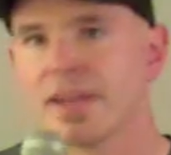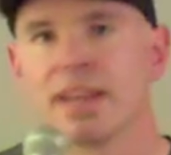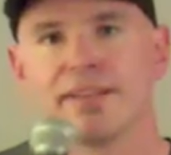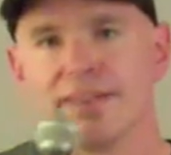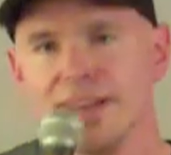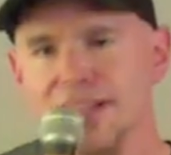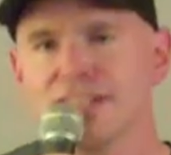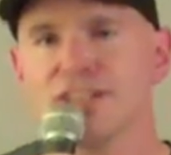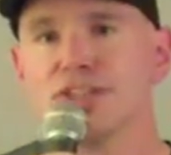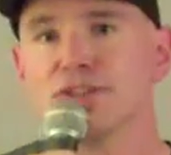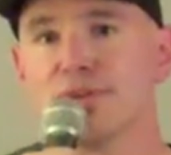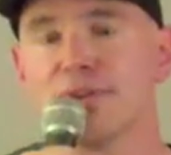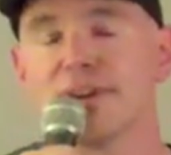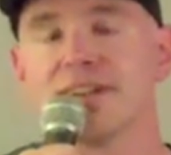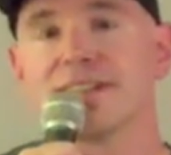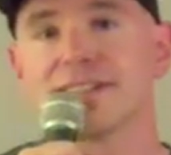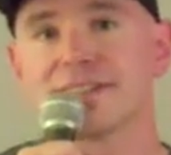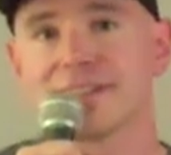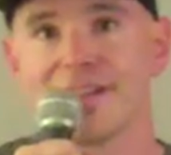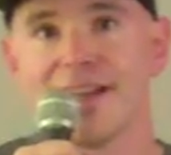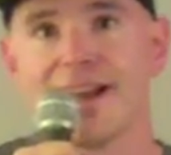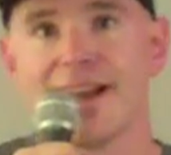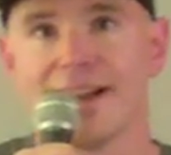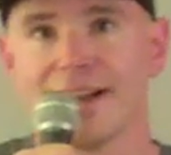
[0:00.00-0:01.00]
This is what
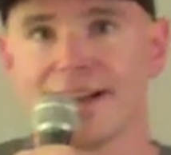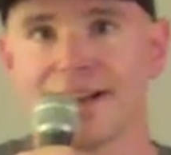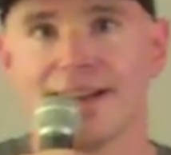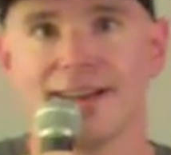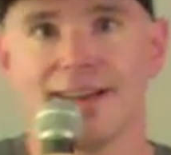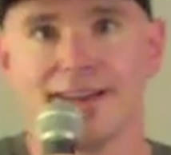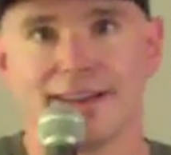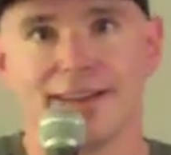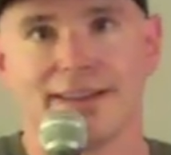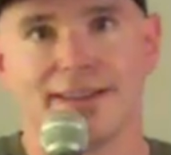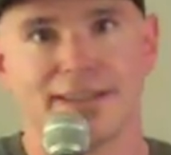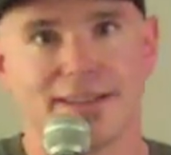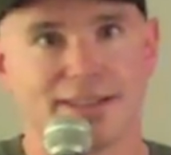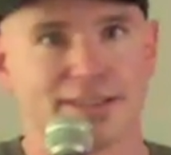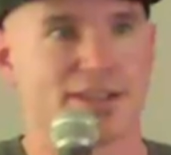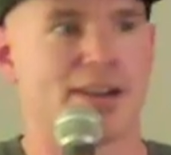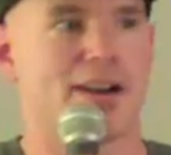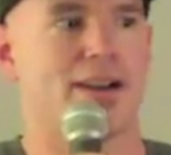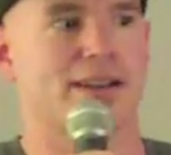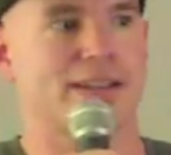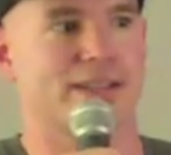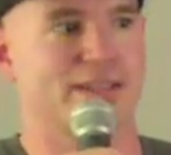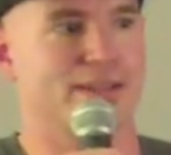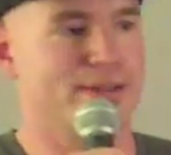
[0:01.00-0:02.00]
it's like to
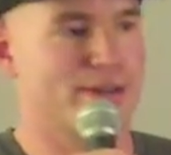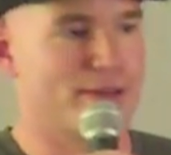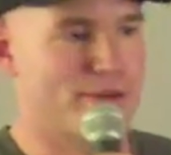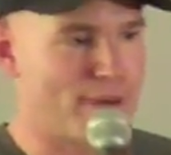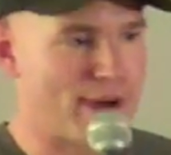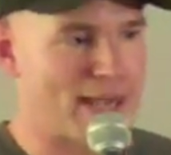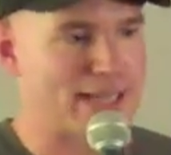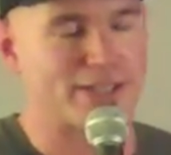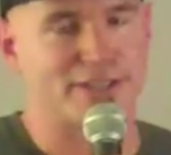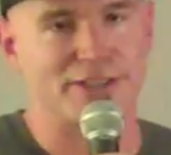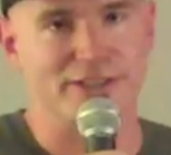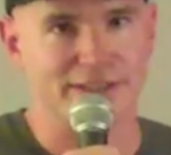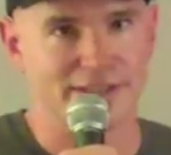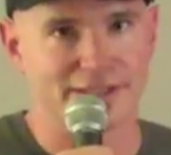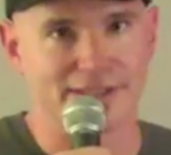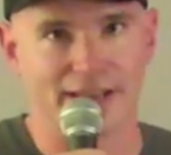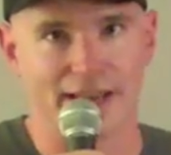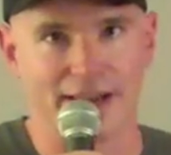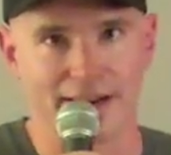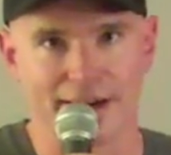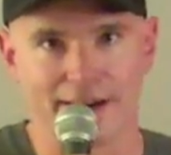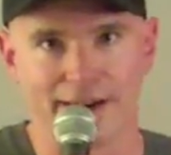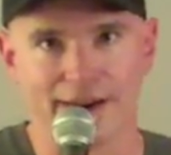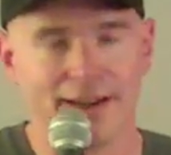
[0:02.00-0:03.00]
talk to a question
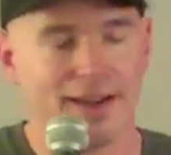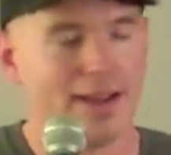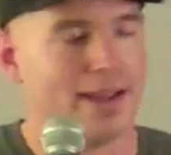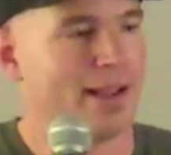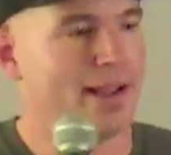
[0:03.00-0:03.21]
sayer.